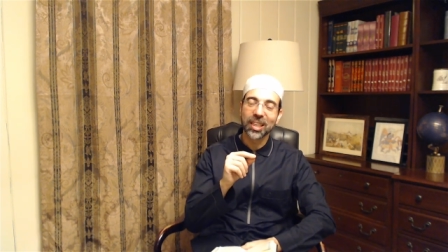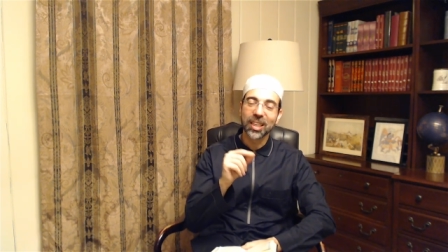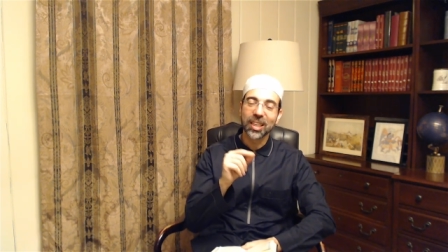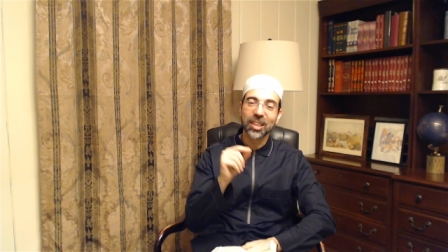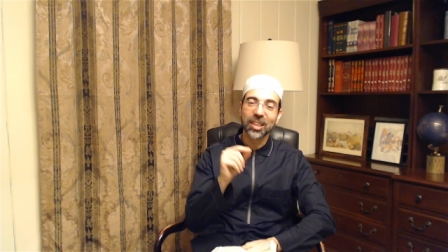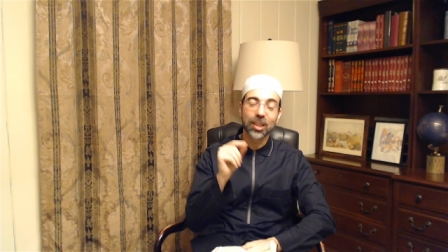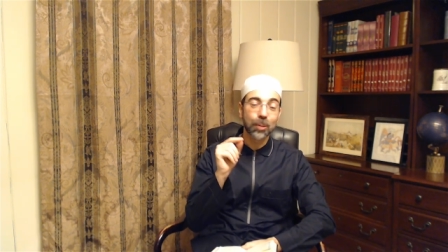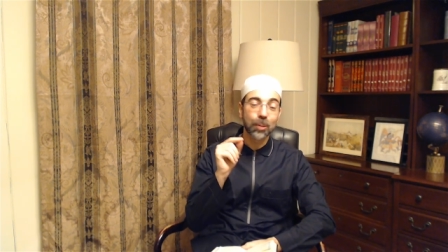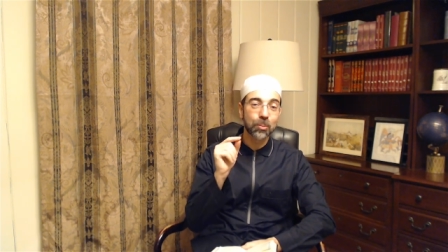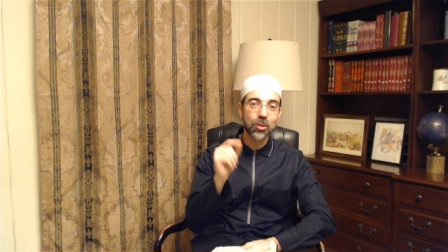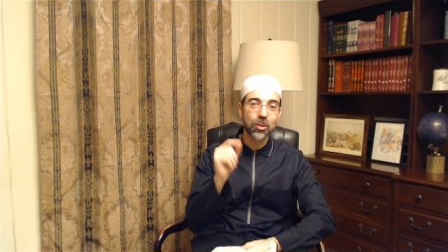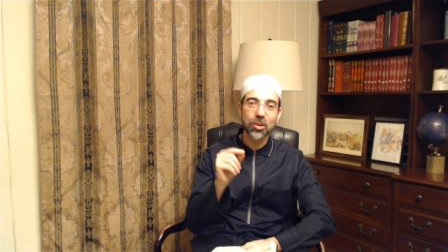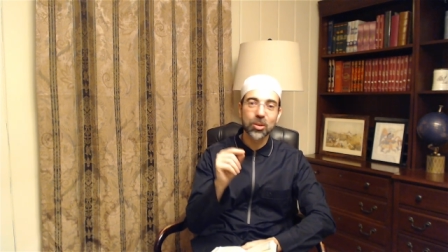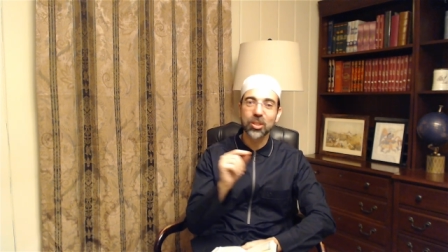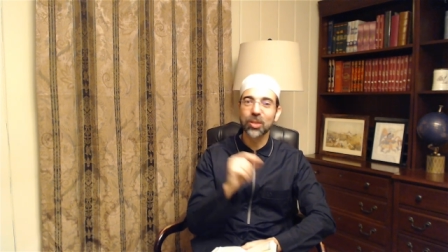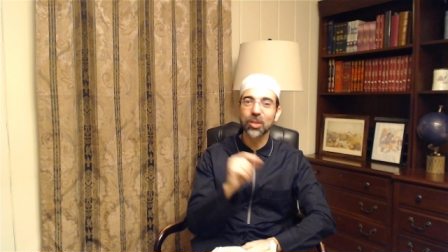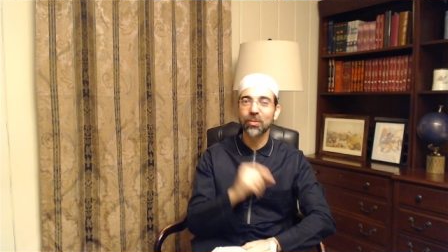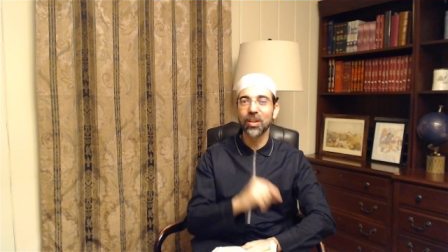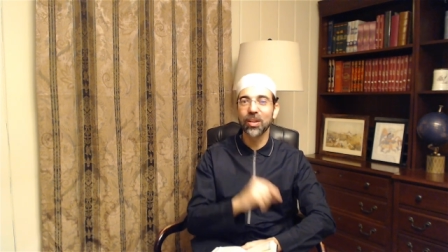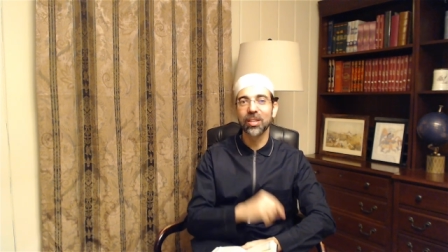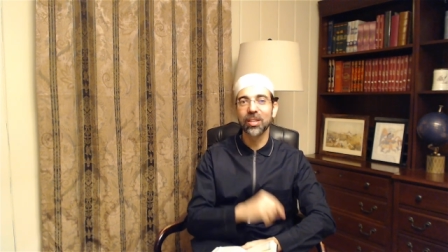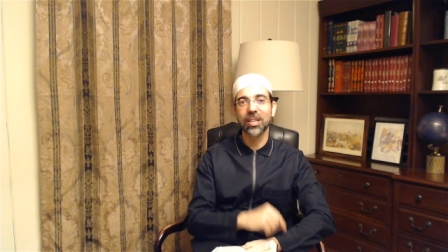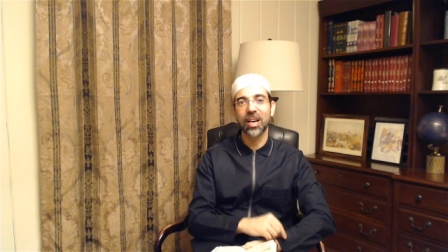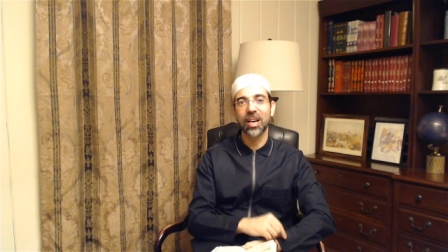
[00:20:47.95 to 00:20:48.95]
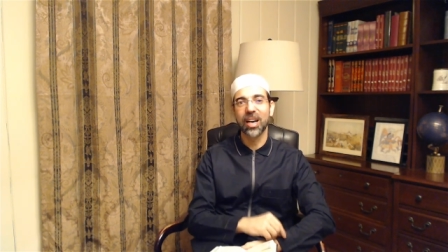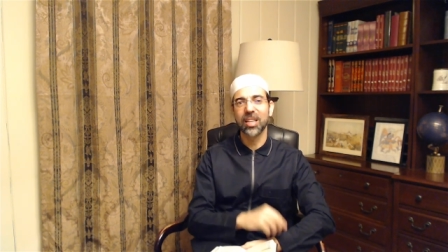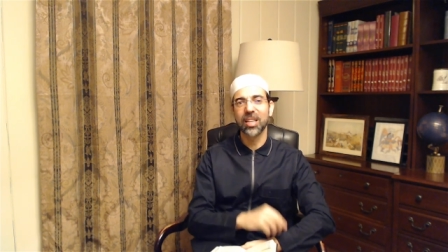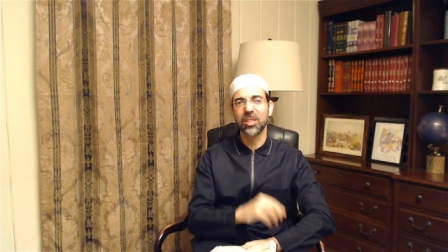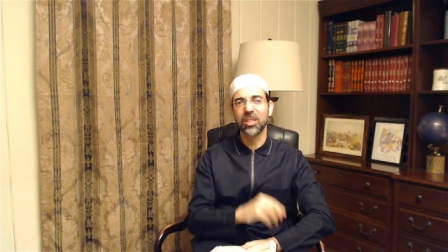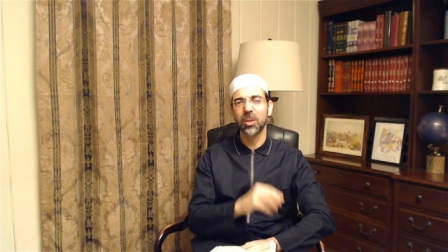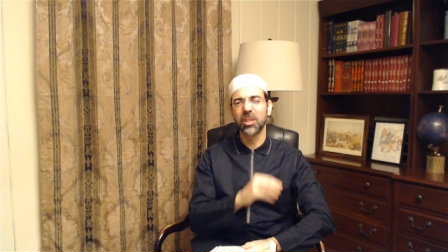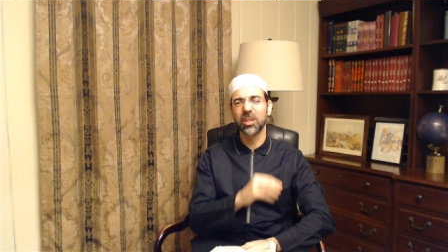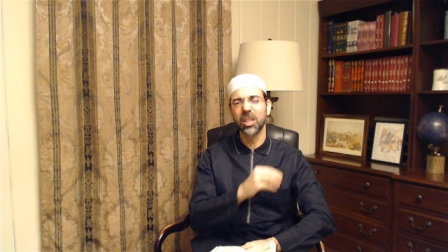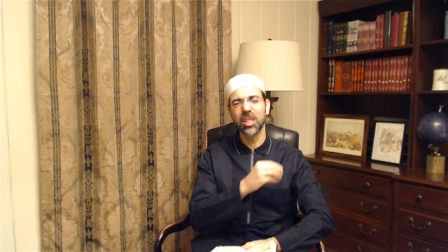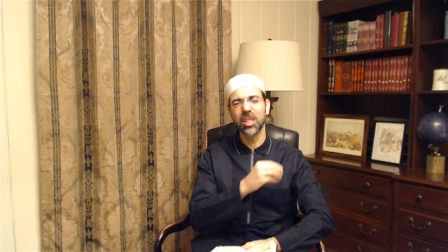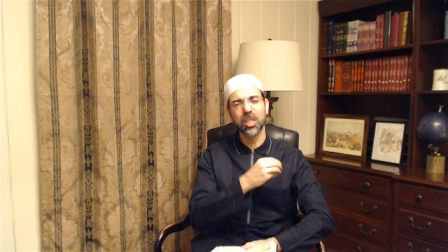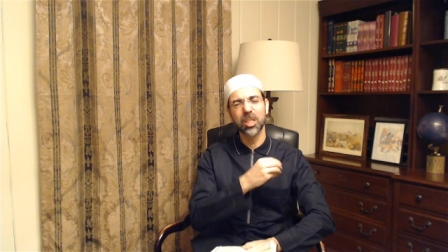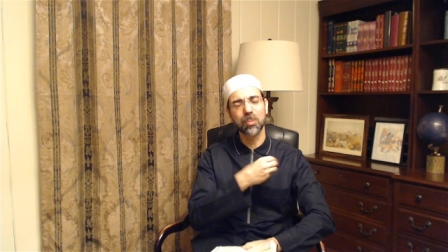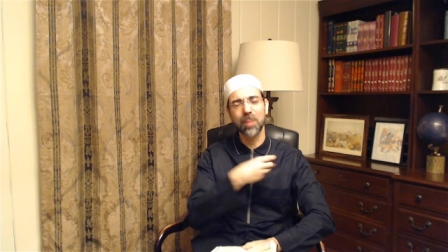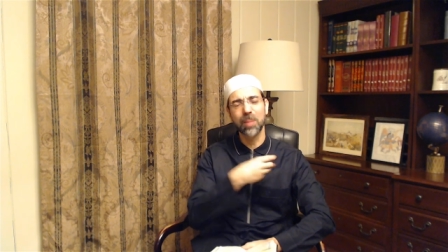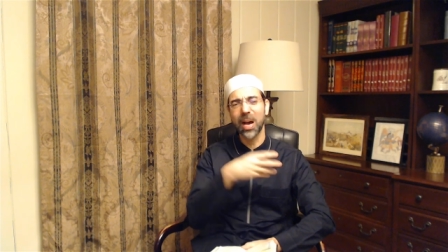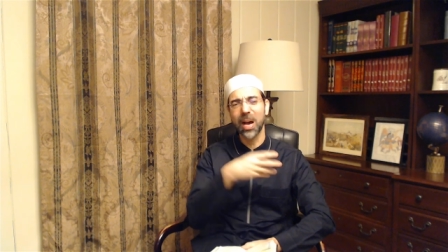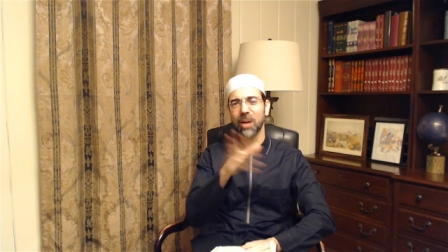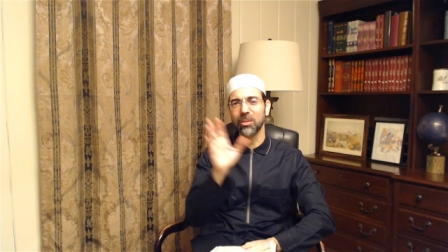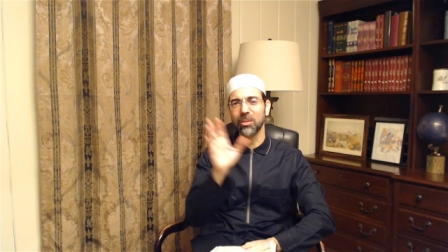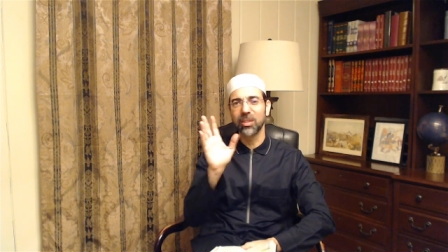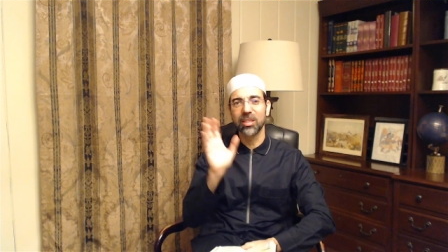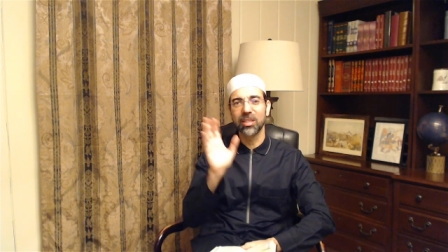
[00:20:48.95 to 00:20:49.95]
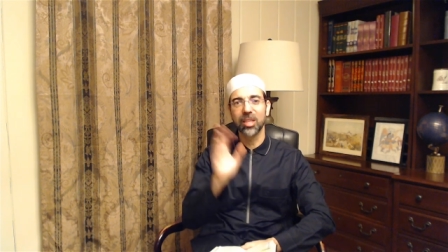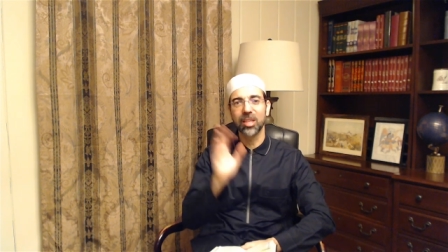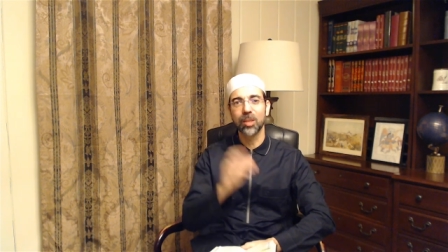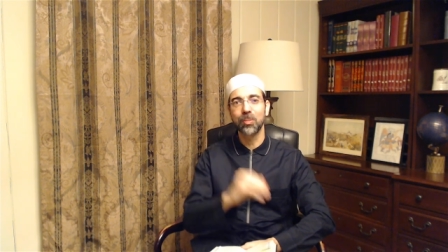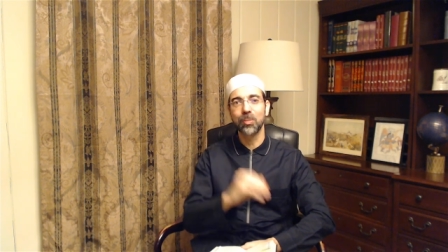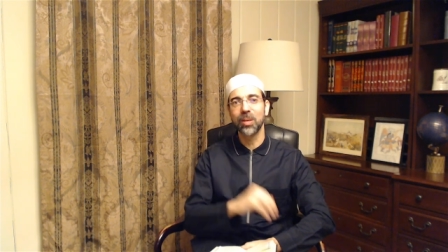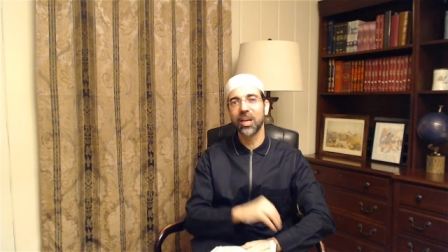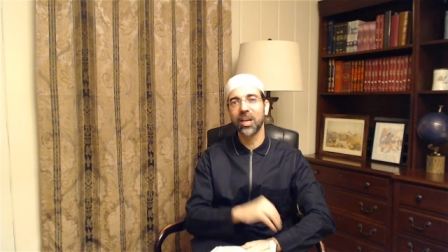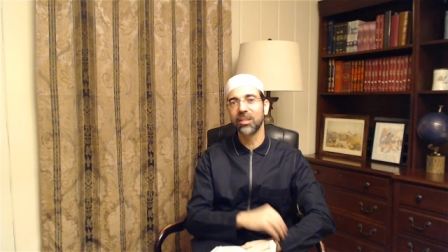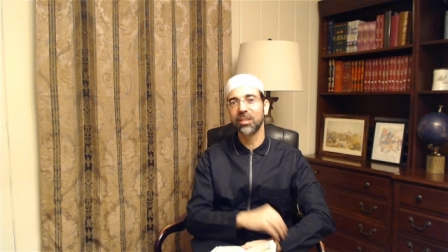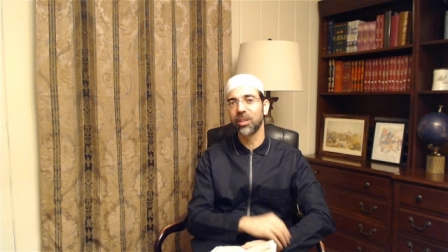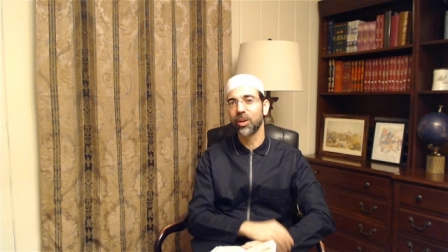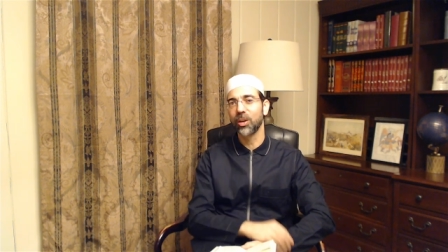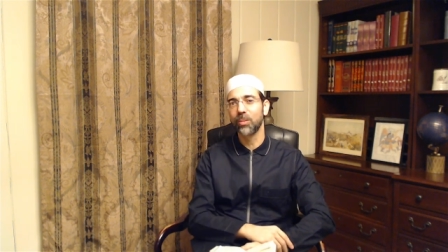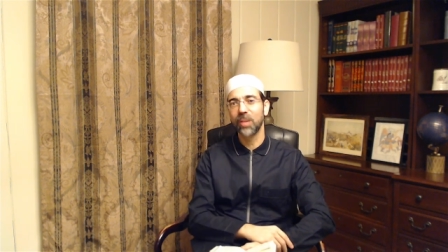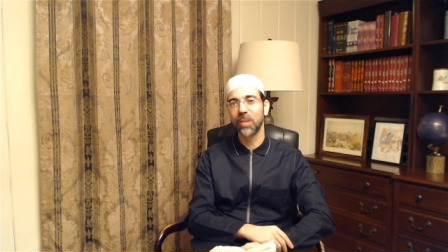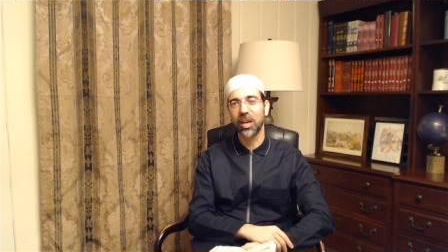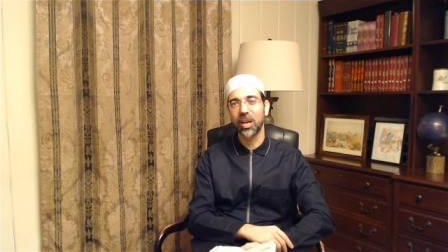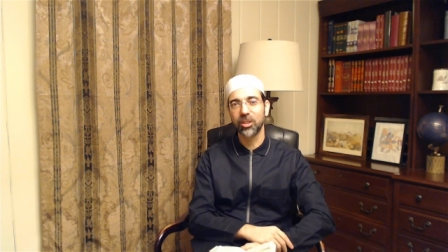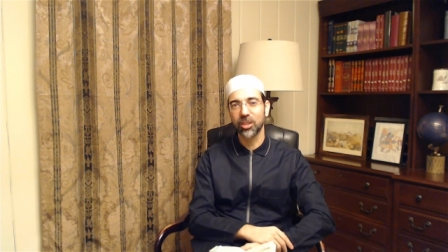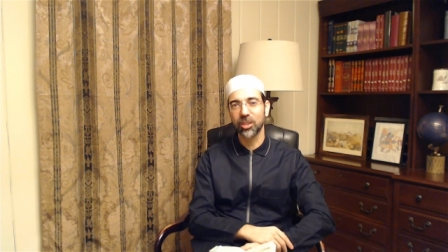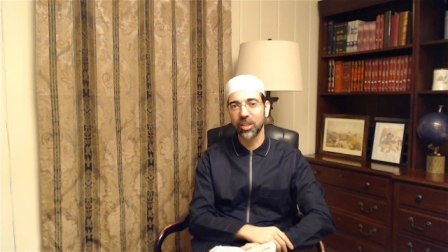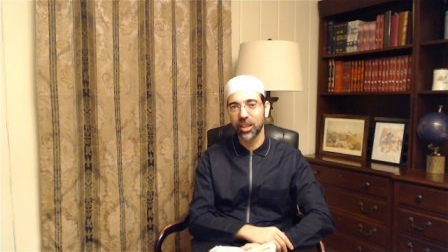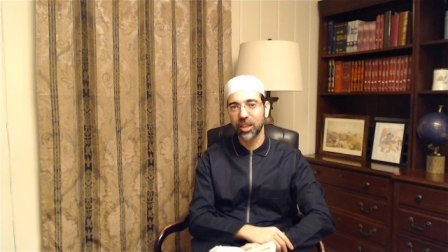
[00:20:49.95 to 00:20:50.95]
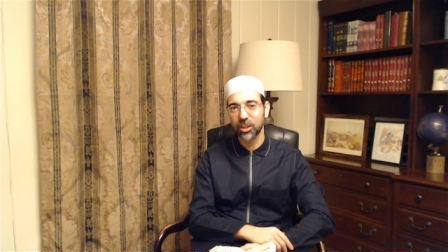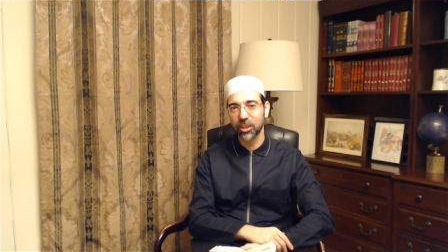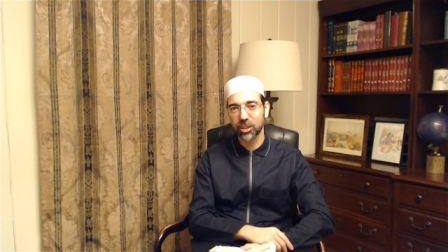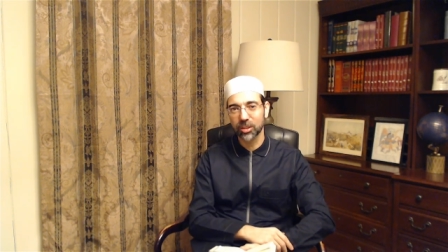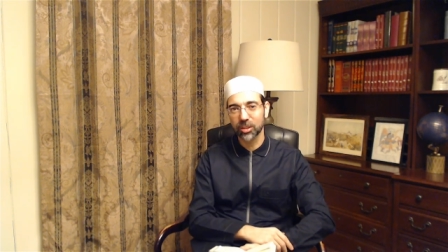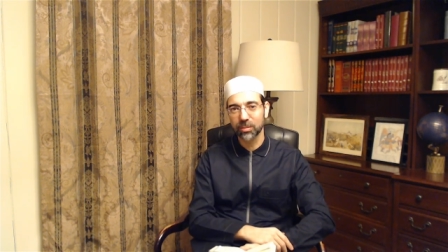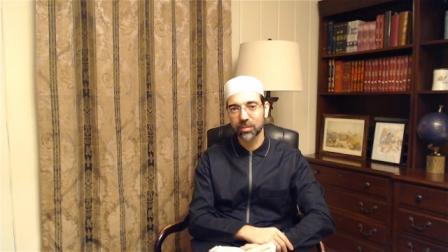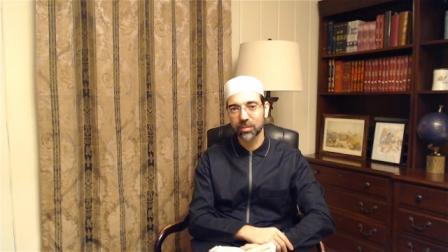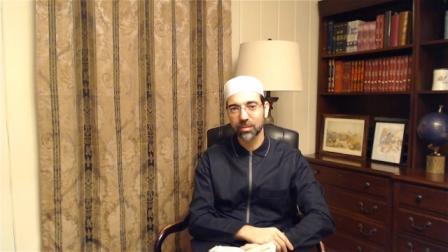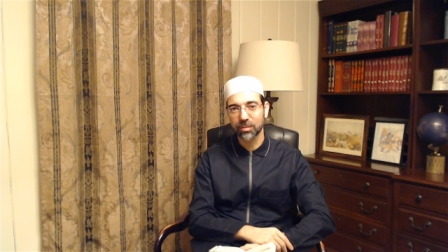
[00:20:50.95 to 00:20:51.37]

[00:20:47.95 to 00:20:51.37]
the mercy of Allah Azza wa It's boundless. It's beyond our imagination.